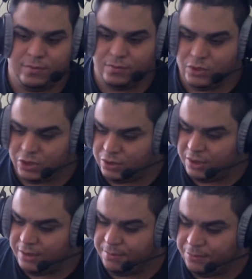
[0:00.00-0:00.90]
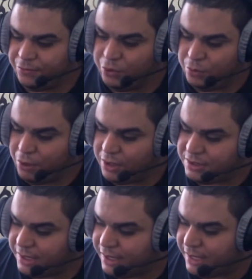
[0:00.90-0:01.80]
just few parts
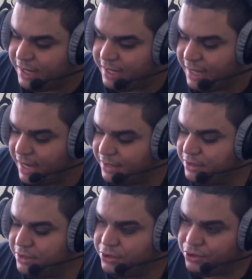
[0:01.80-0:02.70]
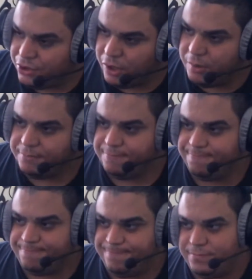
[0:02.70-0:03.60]
that I got. So
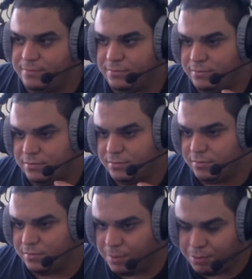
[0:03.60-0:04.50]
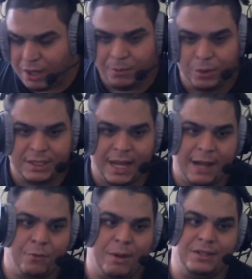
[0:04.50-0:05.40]
the problem was I had
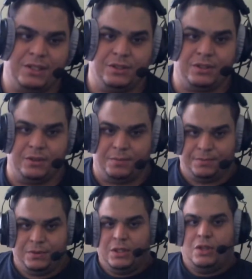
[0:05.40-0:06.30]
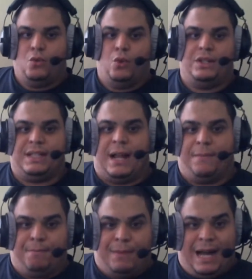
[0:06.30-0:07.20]
with my system was that
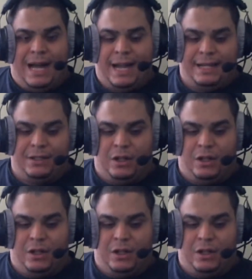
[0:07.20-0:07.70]
my